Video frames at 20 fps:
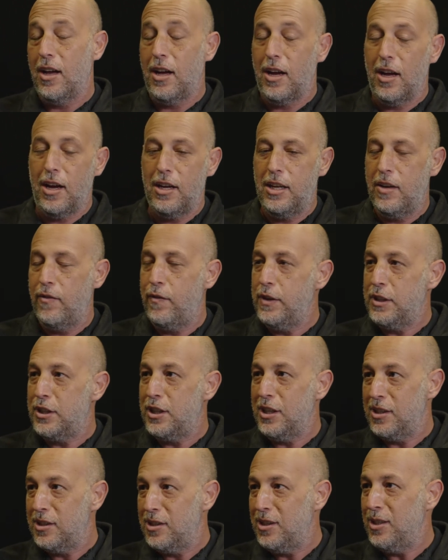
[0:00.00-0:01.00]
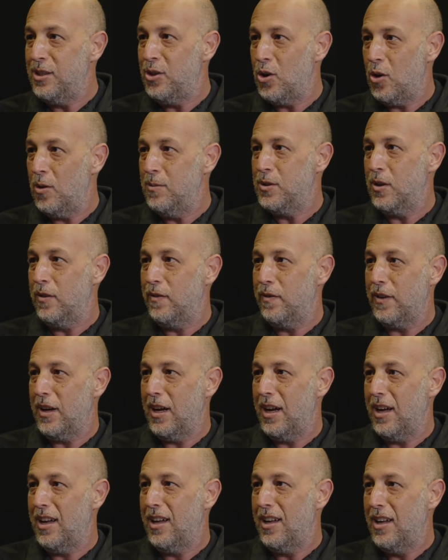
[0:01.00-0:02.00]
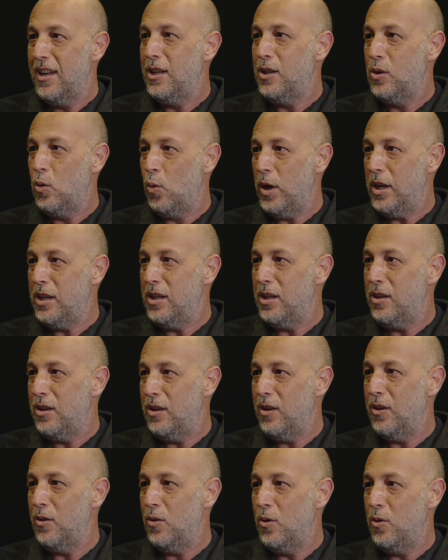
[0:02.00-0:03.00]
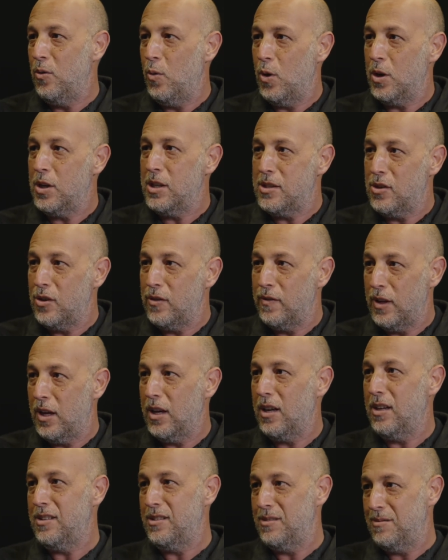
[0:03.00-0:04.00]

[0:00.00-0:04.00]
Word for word: uh, inefficient in terms of uh, the way that you want to serve the.